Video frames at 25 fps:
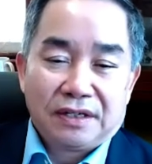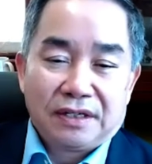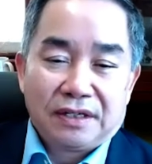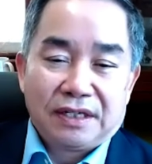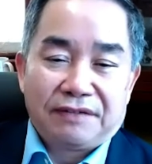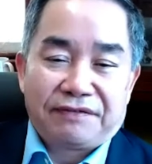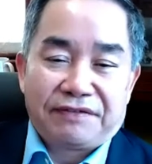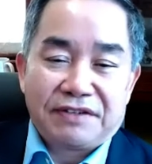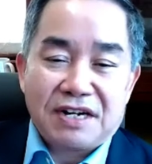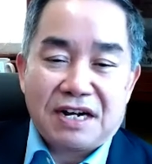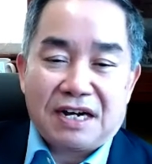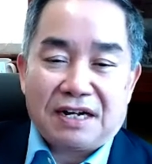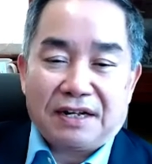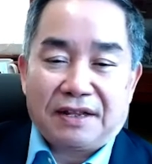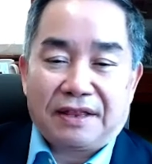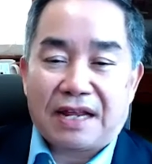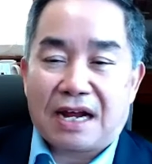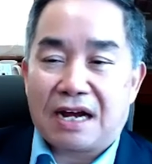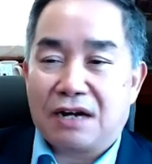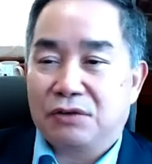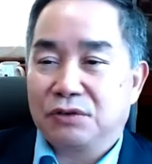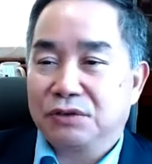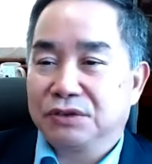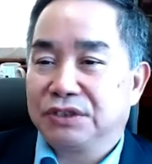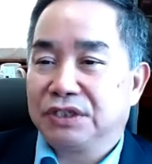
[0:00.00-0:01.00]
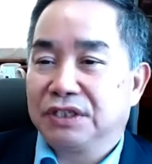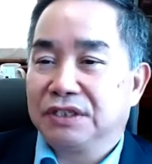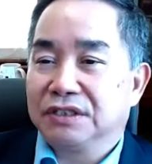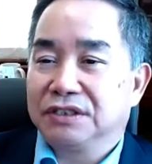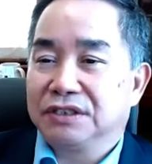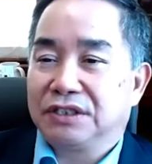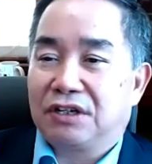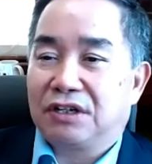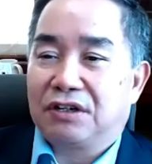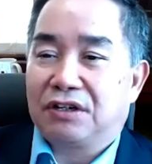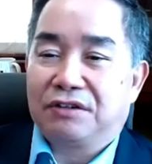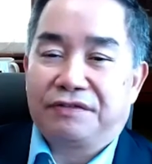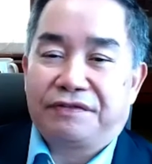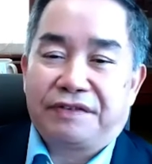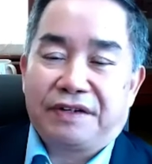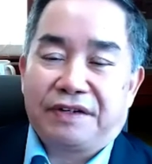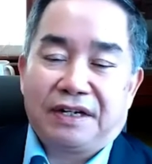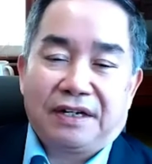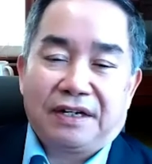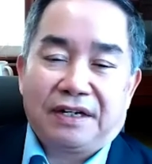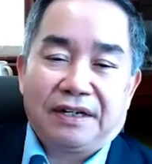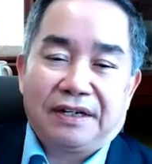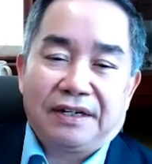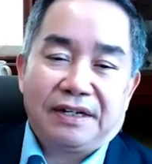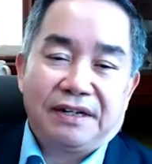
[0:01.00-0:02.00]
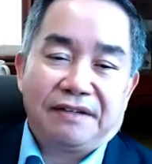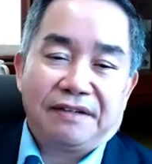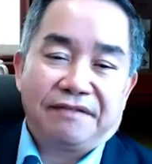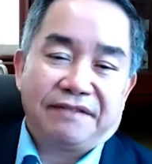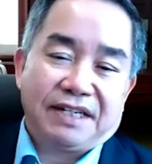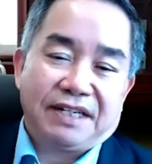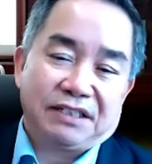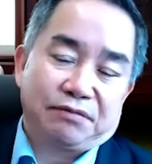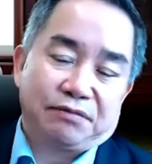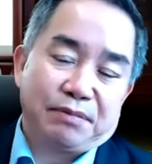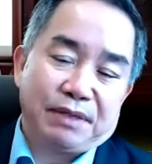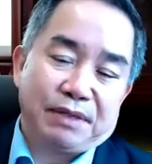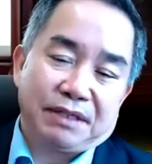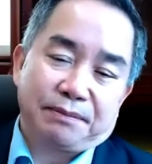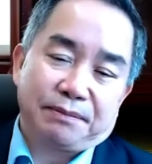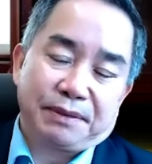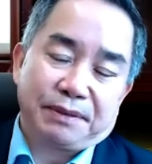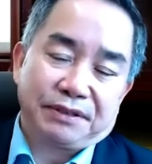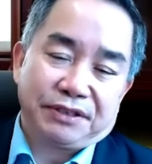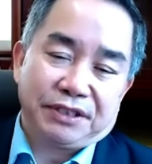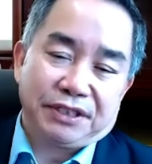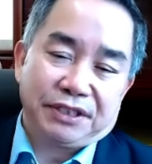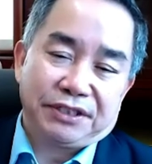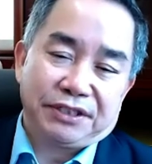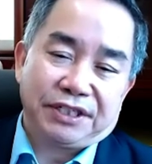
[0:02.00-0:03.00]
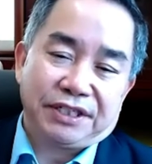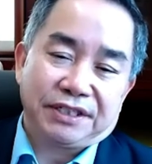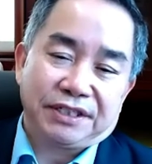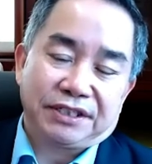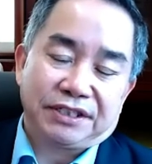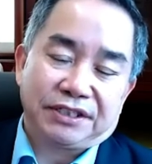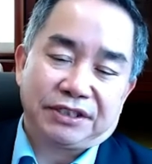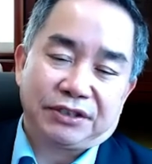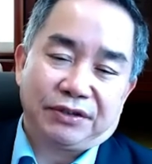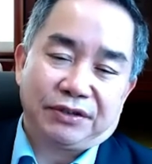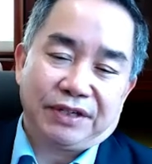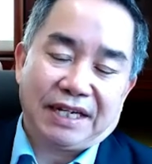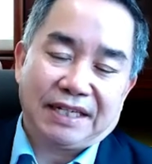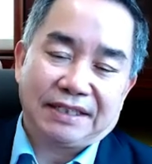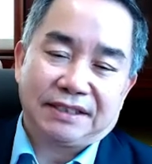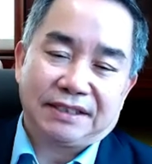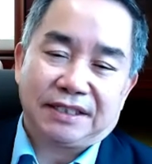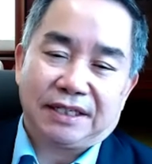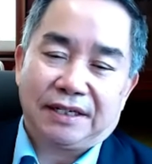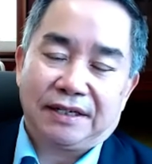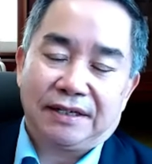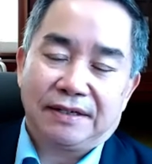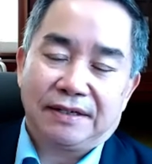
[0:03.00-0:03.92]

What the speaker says: if not thousands of investment positions. So that's